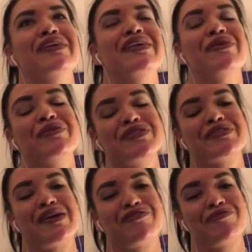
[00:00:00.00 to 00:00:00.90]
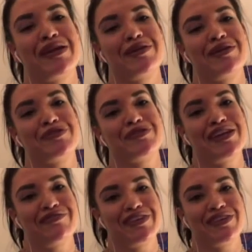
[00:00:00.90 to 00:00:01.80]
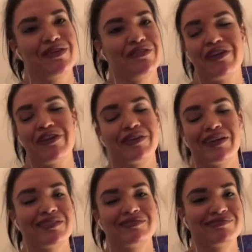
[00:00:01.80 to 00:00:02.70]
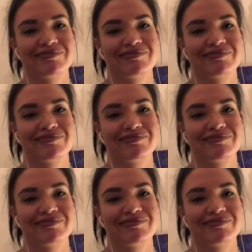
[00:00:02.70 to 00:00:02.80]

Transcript: he always looked out for me, and I appreciate Vito forever. Oh,